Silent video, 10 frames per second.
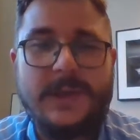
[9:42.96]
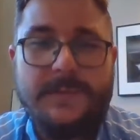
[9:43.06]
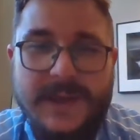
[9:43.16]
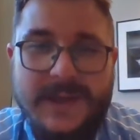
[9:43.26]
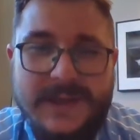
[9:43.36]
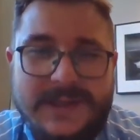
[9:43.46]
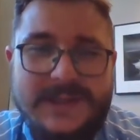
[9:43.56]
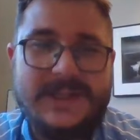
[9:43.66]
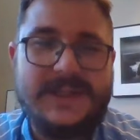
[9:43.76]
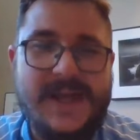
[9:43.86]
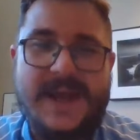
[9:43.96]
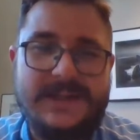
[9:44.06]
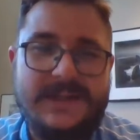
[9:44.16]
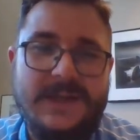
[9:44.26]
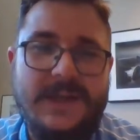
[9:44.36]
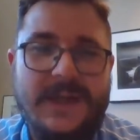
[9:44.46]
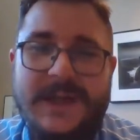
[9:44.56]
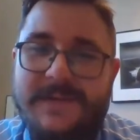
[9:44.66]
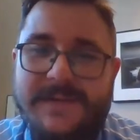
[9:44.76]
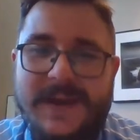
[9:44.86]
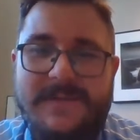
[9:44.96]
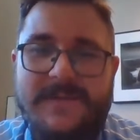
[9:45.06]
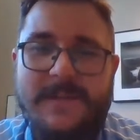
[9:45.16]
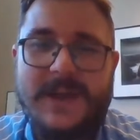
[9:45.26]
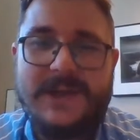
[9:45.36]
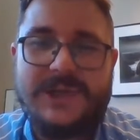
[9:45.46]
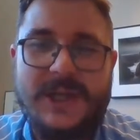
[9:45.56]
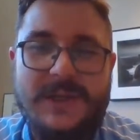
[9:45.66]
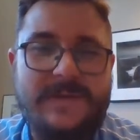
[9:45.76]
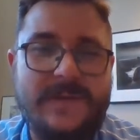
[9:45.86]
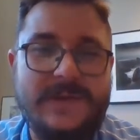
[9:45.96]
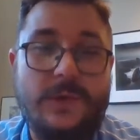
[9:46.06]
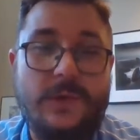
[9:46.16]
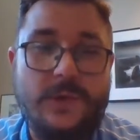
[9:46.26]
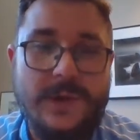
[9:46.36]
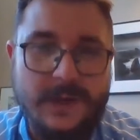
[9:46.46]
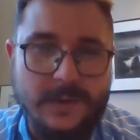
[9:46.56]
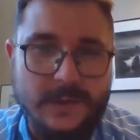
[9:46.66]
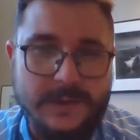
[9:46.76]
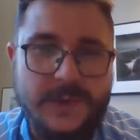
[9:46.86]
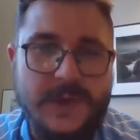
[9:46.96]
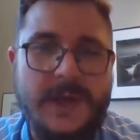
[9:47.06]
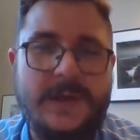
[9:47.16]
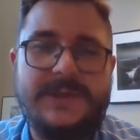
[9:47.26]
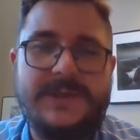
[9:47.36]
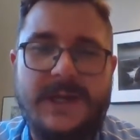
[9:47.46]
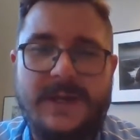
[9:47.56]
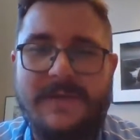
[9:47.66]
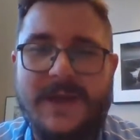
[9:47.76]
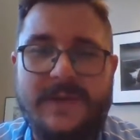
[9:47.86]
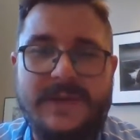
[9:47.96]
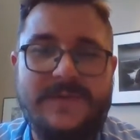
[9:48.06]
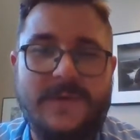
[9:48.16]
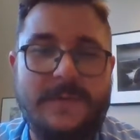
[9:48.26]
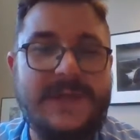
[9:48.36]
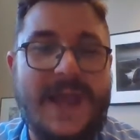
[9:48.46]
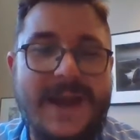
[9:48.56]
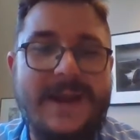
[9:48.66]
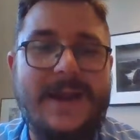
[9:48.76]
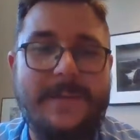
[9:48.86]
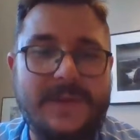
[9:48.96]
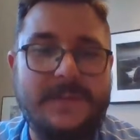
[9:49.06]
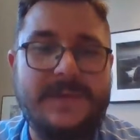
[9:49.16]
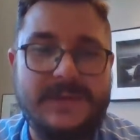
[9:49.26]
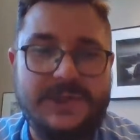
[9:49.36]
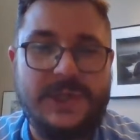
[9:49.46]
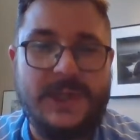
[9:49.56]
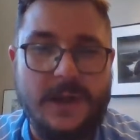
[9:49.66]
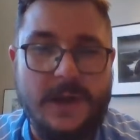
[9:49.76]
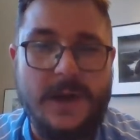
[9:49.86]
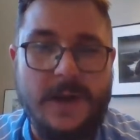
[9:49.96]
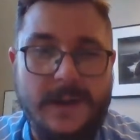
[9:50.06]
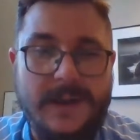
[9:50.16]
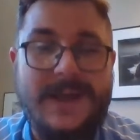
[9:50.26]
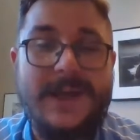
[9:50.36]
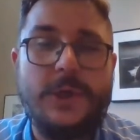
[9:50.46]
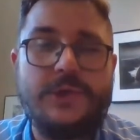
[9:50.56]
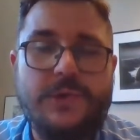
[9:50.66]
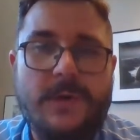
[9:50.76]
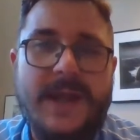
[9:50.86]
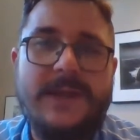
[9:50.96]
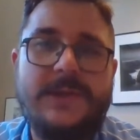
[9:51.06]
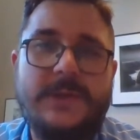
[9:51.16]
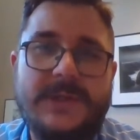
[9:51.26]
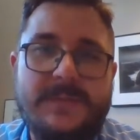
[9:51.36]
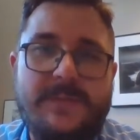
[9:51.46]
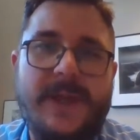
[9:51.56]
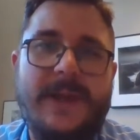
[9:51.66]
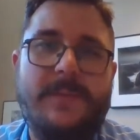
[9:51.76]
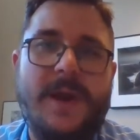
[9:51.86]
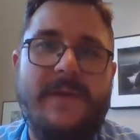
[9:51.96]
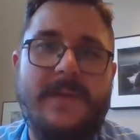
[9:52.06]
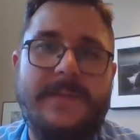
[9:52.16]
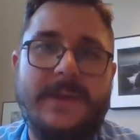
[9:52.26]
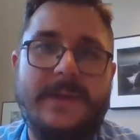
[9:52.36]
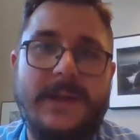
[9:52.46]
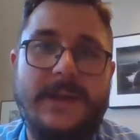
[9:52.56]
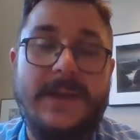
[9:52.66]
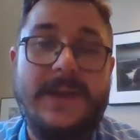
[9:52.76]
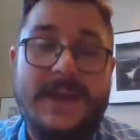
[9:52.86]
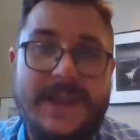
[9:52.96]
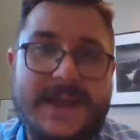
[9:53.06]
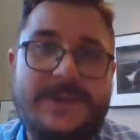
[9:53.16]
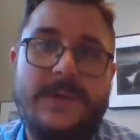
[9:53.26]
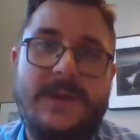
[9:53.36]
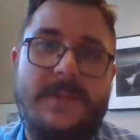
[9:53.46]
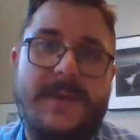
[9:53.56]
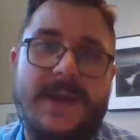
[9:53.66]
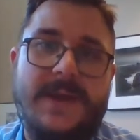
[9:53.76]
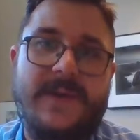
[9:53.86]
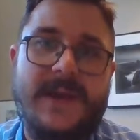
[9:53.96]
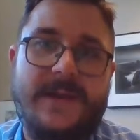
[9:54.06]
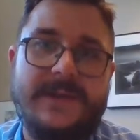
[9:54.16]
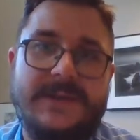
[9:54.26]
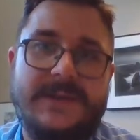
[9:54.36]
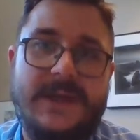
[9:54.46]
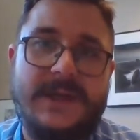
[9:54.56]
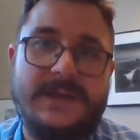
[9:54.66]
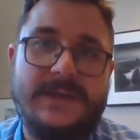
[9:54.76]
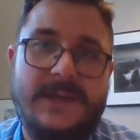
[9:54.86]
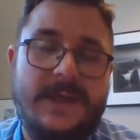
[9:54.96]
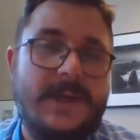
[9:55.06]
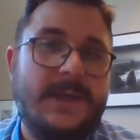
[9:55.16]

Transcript: But this is the task. You need to find information that you feel is critical to an understanding of how these firms ended up in the position they are. You're trying to explain profitability. That's what a competitive analysis does.